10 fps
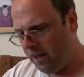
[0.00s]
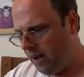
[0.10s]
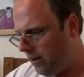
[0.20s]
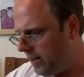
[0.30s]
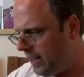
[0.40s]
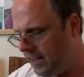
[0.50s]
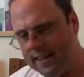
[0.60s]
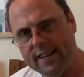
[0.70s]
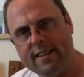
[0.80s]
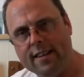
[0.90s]
on the
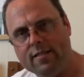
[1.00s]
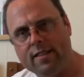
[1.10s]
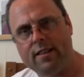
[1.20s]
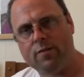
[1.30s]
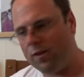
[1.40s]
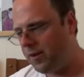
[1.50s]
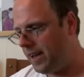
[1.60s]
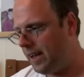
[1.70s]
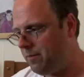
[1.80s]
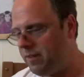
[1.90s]
Nintendo 64
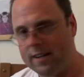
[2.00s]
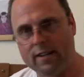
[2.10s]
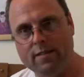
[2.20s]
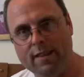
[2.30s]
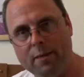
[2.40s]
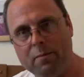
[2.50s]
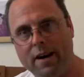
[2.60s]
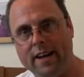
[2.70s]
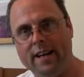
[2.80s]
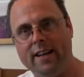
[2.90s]
game Shadows of the
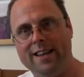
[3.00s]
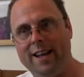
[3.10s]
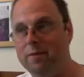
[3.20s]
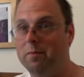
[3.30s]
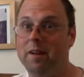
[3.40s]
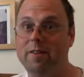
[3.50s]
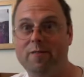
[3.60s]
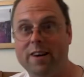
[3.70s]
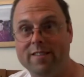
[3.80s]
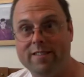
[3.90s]
Empire. Now, I'm a big
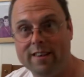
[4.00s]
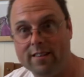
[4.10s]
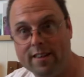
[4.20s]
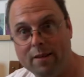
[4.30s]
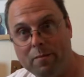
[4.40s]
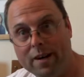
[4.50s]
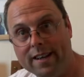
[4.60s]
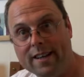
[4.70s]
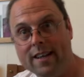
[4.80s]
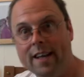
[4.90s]
fan of Shadows of the
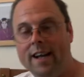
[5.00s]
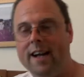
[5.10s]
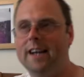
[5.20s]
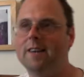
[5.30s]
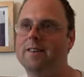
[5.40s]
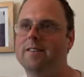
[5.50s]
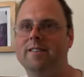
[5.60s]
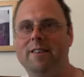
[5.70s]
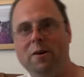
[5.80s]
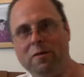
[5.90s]
Empire. Anyone
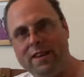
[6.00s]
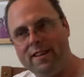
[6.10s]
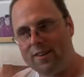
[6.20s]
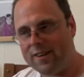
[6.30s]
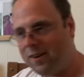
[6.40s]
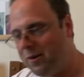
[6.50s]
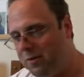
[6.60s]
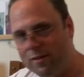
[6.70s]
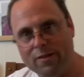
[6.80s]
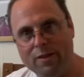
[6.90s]
doesn't know, look it up
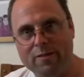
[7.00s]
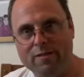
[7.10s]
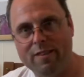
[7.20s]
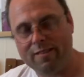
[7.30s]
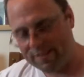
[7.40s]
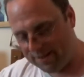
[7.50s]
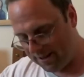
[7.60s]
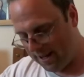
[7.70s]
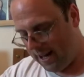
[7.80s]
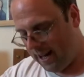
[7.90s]
and stuff. It's very good.
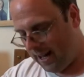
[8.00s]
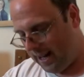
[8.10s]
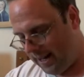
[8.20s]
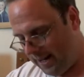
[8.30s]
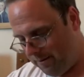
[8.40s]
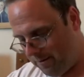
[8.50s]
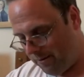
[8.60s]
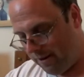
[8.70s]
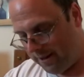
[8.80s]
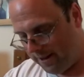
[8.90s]
I've
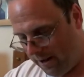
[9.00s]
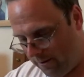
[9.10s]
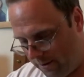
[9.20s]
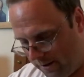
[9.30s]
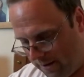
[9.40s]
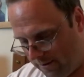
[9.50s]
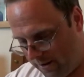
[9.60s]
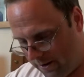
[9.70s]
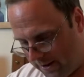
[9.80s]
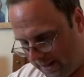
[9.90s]
got the novel. I've
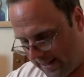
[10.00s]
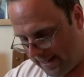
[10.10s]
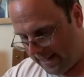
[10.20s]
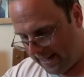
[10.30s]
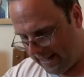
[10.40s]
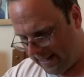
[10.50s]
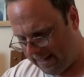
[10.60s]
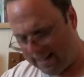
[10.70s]
got the